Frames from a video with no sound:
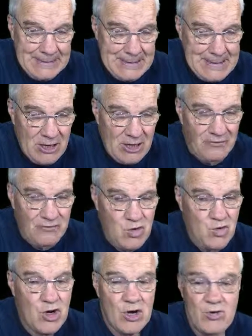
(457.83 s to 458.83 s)
If
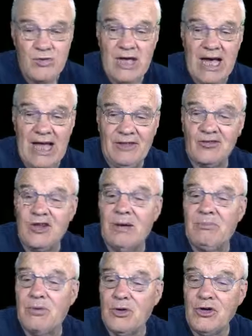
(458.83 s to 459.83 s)
you know the
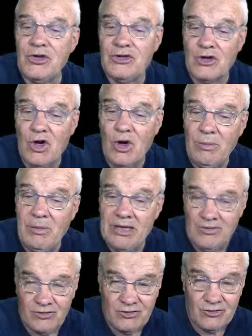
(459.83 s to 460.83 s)
answer, put it in the
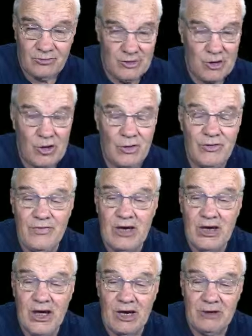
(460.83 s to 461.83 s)
comments below the
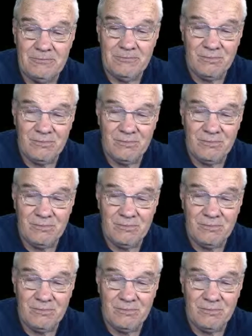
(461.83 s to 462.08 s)
video.